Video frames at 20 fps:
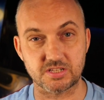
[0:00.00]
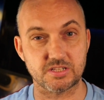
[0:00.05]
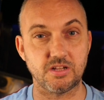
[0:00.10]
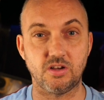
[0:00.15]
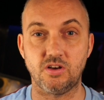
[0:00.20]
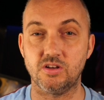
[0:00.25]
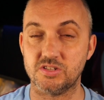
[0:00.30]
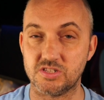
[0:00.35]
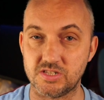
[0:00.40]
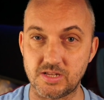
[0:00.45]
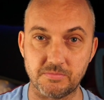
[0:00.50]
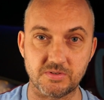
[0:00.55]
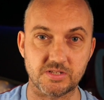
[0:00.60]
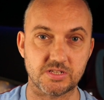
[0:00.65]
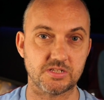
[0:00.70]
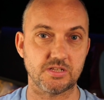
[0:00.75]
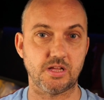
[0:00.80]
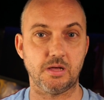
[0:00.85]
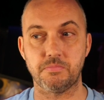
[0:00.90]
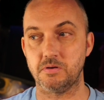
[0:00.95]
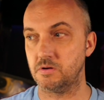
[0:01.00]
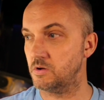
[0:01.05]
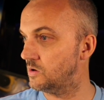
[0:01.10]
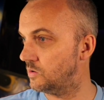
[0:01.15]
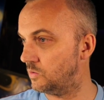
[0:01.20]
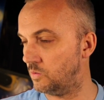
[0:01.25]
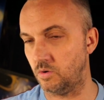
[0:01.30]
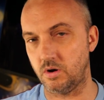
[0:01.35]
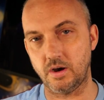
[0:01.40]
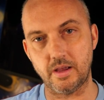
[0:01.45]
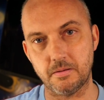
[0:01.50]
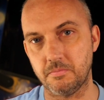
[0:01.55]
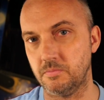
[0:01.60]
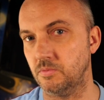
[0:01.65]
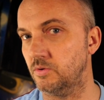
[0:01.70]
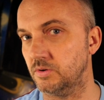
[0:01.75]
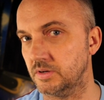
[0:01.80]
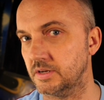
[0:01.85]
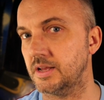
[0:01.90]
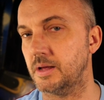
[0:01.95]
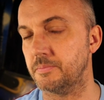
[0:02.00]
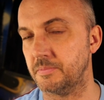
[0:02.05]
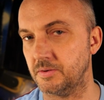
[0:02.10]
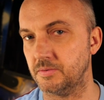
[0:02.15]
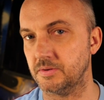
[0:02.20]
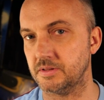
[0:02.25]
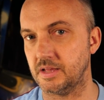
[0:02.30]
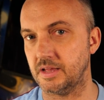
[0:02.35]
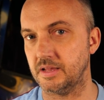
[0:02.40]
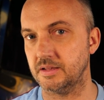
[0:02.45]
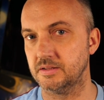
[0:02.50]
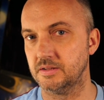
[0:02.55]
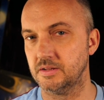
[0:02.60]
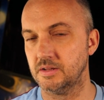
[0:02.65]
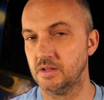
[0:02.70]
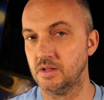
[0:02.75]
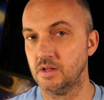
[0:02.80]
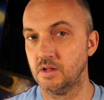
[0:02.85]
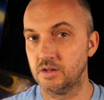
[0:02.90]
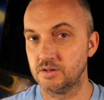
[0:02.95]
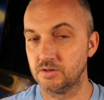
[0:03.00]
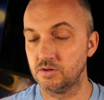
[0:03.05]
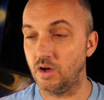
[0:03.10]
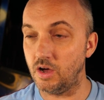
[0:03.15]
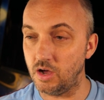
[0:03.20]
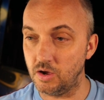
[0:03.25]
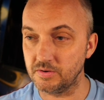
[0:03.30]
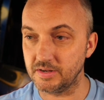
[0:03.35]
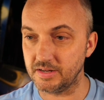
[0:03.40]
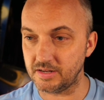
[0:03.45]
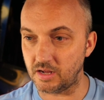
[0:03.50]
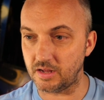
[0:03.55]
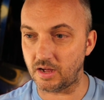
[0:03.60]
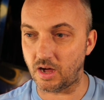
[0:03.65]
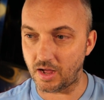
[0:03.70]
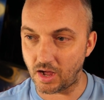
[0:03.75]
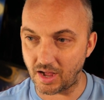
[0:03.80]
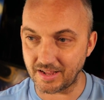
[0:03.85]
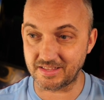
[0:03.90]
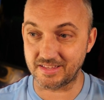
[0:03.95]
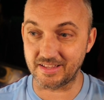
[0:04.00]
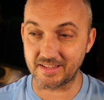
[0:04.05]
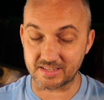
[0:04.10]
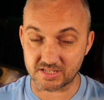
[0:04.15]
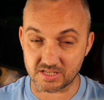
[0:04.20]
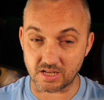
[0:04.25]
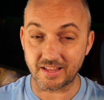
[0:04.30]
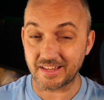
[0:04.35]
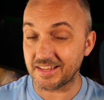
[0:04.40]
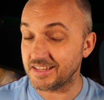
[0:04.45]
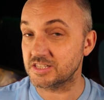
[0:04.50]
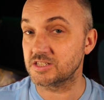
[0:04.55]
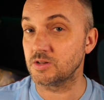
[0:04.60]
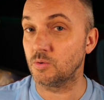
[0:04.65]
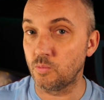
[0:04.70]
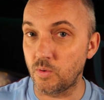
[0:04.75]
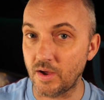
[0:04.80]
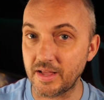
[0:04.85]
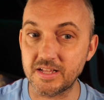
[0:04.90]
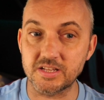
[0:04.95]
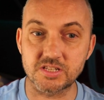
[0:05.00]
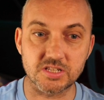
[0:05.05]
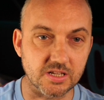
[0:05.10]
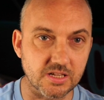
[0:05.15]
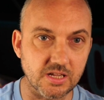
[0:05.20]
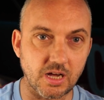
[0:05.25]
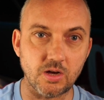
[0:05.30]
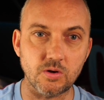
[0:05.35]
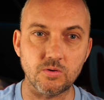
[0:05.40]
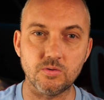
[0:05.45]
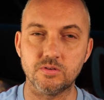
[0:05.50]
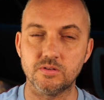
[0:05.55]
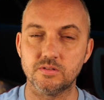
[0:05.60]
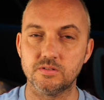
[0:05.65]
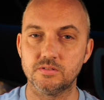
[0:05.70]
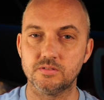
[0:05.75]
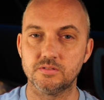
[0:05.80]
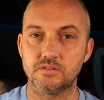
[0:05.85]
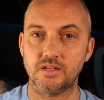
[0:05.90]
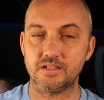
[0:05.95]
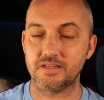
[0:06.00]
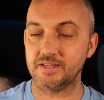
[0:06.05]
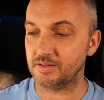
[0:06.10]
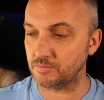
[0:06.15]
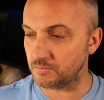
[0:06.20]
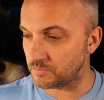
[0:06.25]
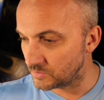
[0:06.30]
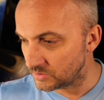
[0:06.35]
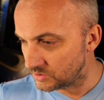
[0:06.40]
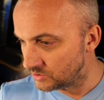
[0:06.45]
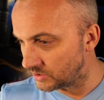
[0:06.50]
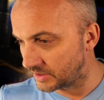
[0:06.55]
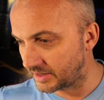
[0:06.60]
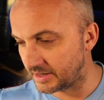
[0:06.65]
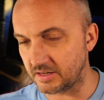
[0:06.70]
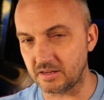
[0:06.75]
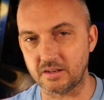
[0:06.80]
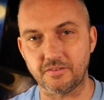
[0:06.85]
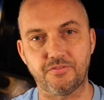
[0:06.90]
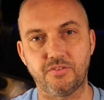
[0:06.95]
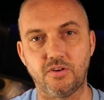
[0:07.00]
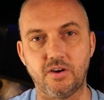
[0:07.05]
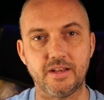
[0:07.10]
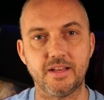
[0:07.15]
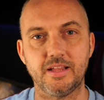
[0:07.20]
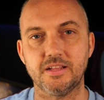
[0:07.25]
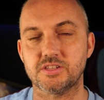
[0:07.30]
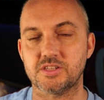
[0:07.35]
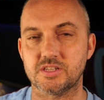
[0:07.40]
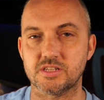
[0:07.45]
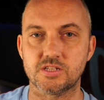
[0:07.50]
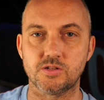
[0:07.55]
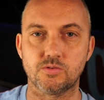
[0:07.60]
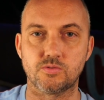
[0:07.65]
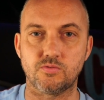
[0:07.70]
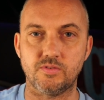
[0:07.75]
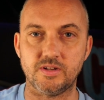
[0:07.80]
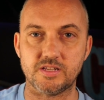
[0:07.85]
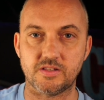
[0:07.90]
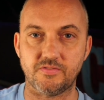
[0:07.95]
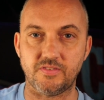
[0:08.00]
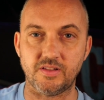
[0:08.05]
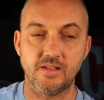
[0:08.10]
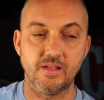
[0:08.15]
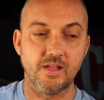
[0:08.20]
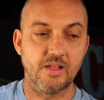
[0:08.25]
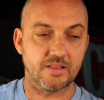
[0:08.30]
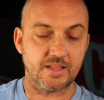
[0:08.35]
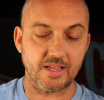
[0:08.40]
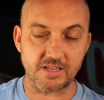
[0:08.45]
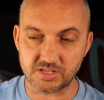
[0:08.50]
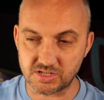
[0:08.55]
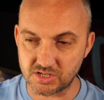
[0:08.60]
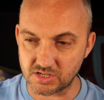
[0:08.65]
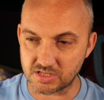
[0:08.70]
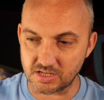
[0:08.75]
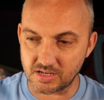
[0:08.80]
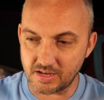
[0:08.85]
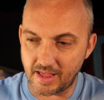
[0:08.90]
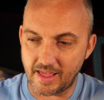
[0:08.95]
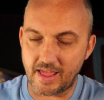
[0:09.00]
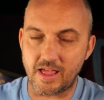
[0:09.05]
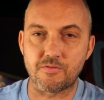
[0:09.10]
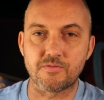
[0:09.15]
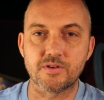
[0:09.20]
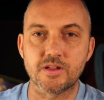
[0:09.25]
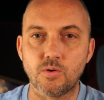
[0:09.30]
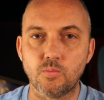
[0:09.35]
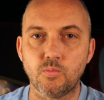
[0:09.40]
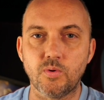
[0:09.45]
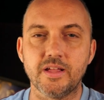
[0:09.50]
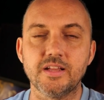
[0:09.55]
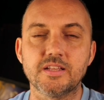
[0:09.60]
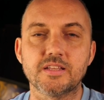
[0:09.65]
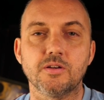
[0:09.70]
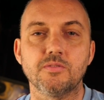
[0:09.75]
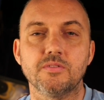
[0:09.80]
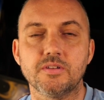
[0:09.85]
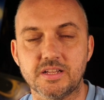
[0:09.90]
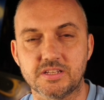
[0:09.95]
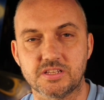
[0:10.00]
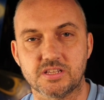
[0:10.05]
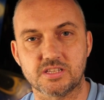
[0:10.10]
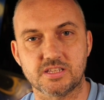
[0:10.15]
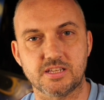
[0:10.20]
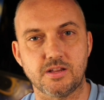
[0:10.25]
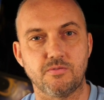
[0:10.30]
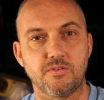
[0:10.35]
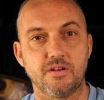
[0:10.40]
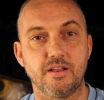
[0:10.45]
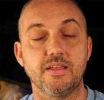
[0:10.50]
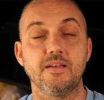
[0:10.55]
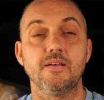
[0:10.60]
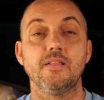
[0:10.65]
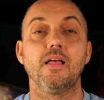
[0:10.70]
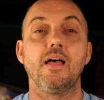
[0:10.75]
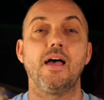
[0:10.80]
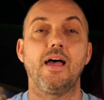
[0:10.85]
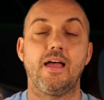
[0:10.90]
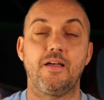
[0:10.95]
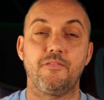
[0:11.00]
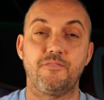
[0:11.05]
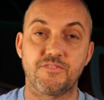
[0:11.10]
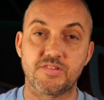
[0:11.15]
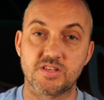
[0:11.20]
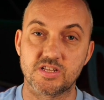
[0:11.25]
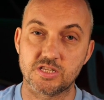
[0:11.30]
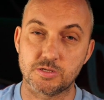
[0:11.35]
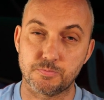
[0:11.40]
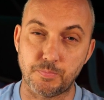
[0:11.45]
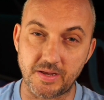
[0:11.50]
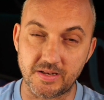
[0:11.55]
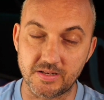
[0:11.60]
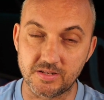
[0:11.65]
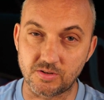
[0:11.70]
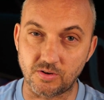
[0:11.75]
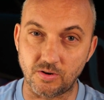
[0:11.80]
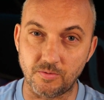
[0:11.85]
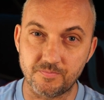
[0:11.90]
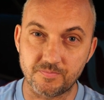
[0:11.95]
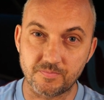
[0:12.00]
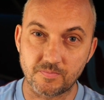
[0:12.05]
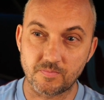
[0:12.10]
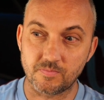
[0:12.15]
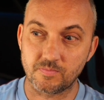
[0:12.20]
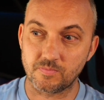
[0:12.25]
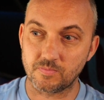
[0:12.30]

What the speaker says: as start, some as sub. Well, I am more than happy with that. Not only that, I think it's the way to go. I think looking at the finances and all the rest of it, that's just an area we don't necessarily have to spend on.